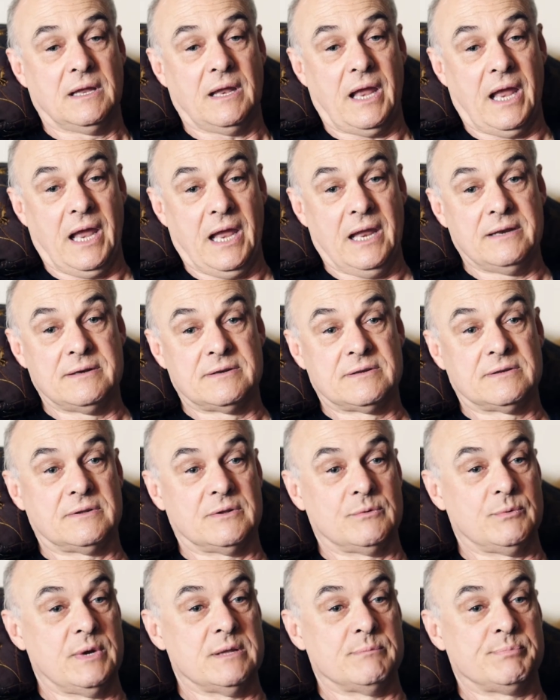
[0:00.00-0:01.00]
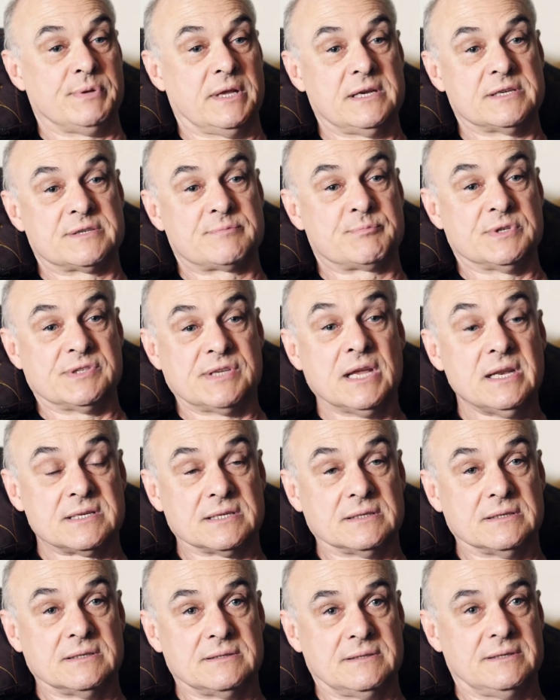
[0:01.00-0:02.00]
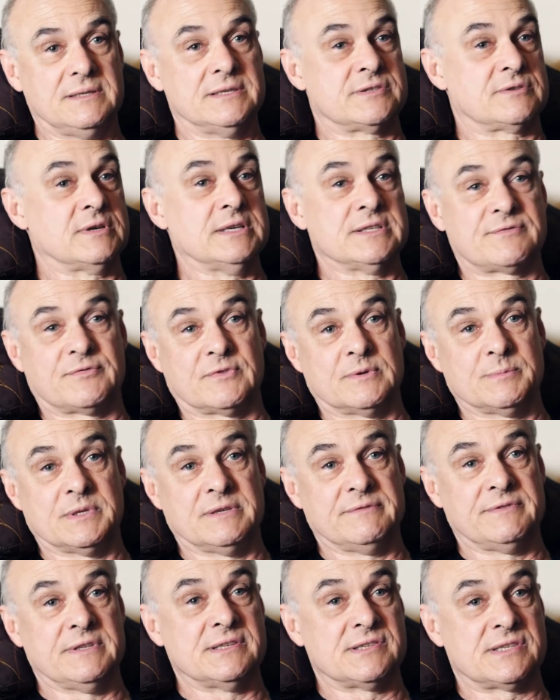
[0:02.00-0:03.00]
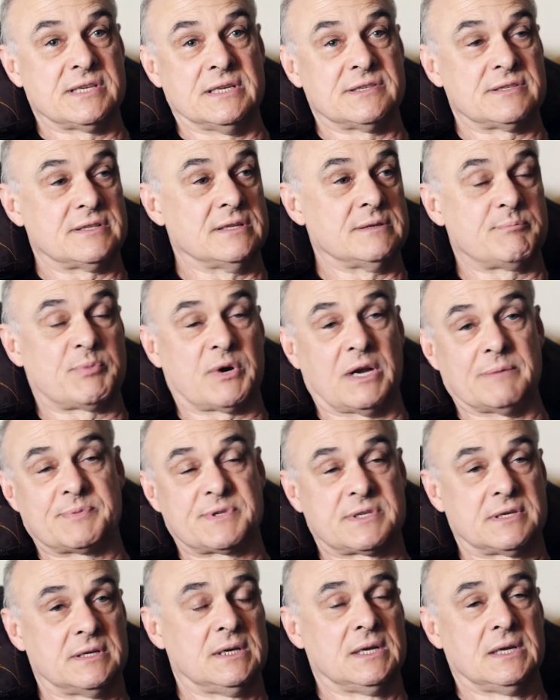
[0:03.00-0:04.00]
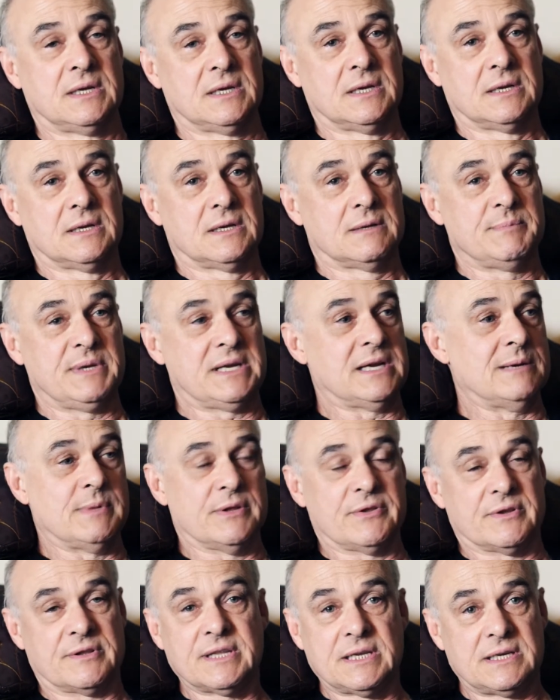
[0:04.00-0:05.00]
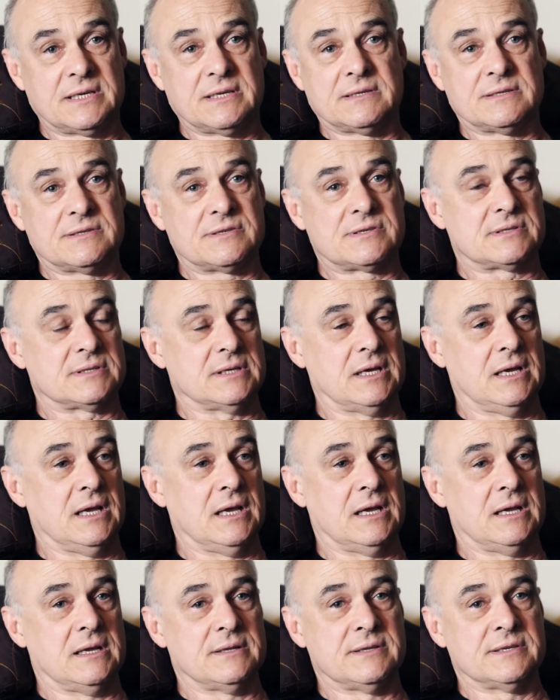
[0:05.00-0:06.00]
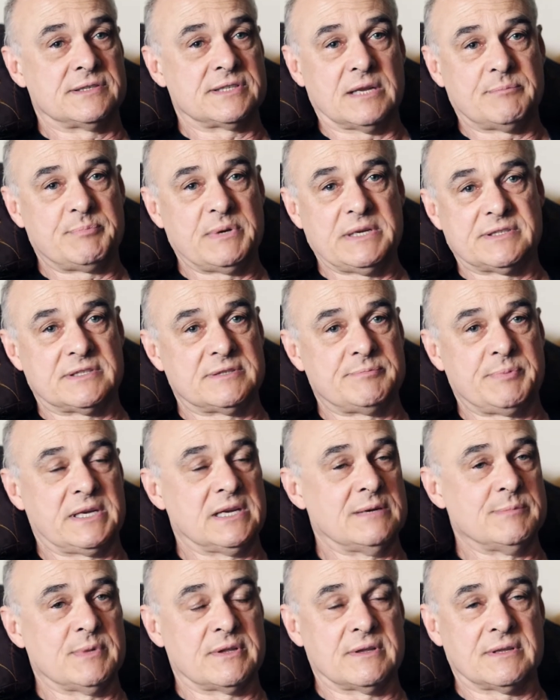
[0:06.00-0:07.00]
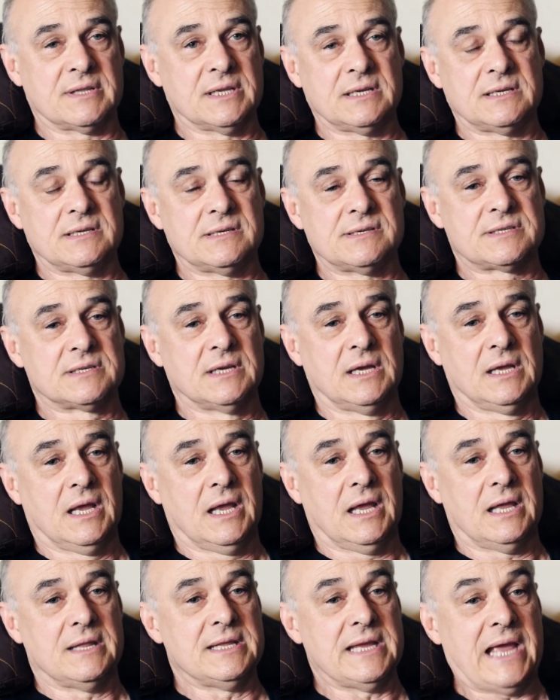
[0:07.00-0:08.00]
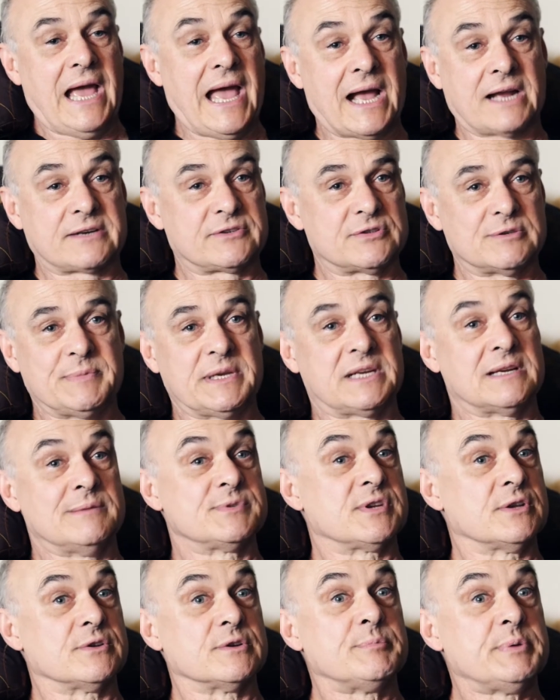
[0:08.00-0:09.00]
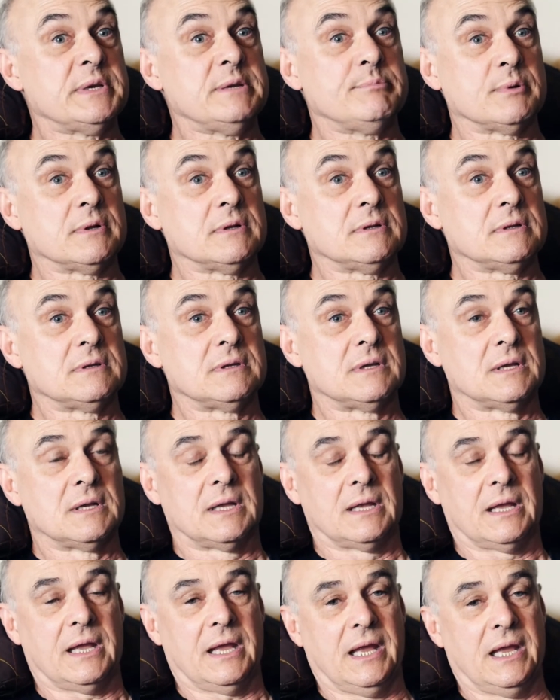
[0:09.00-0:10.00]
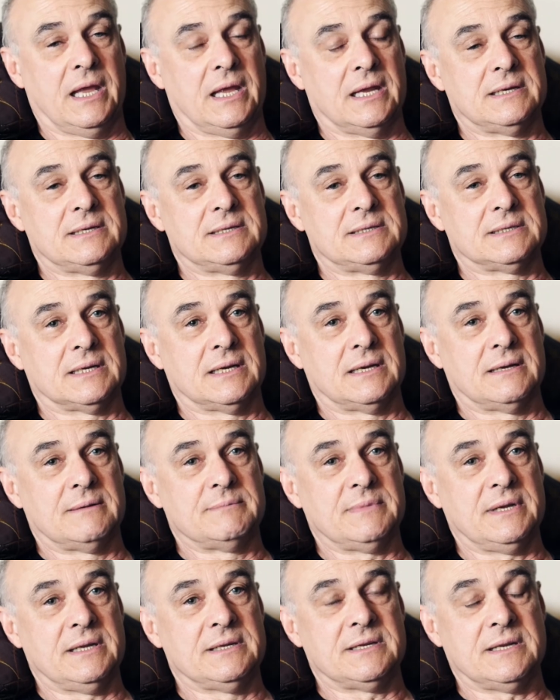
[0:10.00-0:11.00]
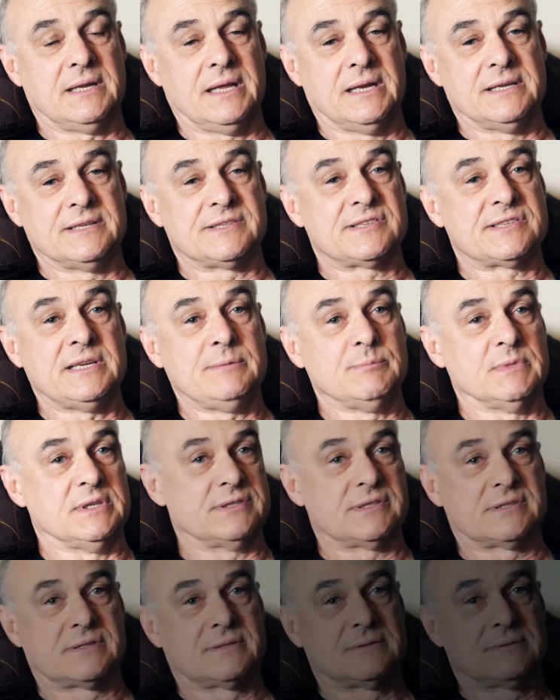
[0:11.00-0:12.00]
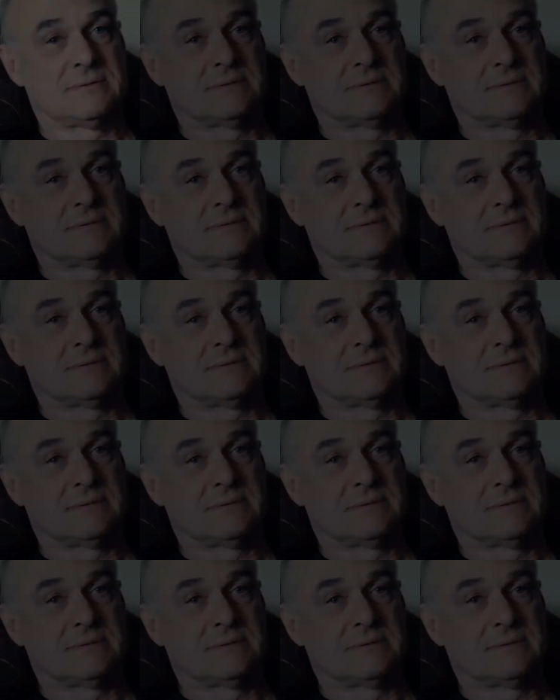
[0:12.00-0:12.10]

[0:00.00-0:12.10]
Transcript: And the way the play is presented is transformative in the sense that props become other things, the set pieces become other things, the actor becomes other people, and it's seamless.